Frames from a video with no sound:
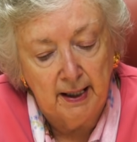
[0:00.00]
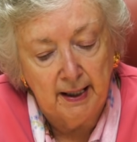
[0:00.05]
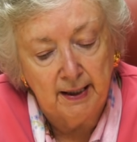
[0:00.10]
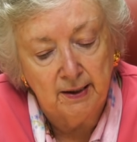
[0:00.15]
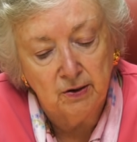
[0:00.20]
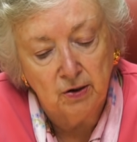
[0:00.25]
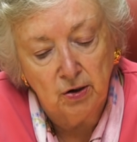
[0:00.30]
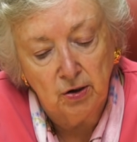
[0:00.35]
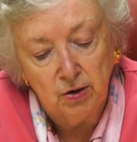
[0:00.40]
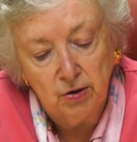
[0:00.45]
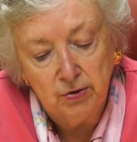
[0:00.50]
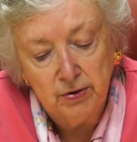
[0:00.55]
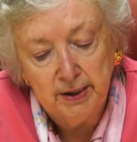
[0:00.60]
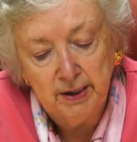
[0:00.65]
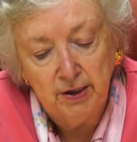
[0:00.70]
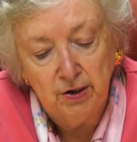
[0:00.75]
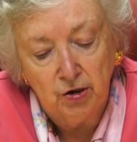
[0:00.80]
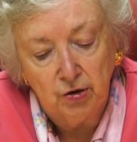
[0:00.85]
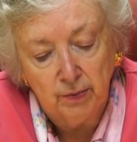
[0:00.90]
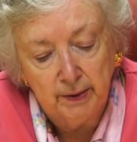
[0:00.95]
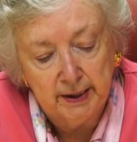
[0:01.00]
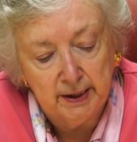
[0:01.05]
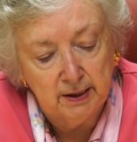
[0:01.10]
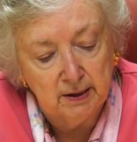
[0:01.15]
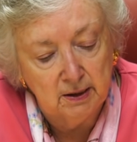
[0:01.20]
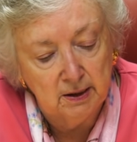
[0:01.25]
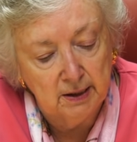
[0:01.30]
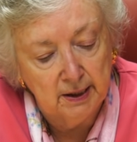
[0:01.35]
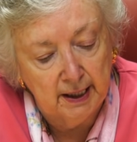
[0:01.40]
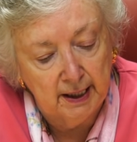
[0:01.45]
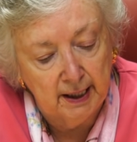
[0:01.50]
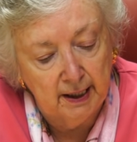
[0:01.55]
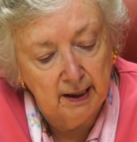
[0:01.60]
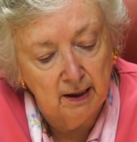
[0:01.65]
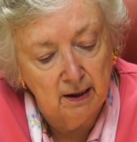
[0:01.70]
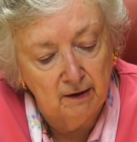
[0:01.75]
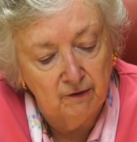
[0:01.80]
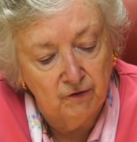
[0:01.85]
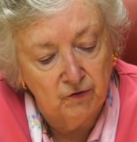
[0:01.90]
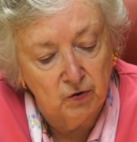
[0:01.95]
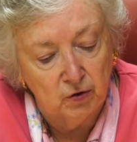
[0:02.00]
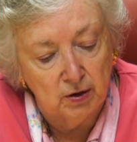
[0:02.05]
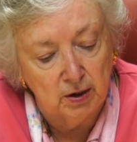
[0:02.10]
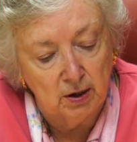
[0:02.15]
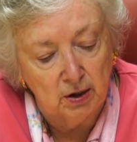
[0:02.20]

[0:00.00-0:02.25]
including critical care for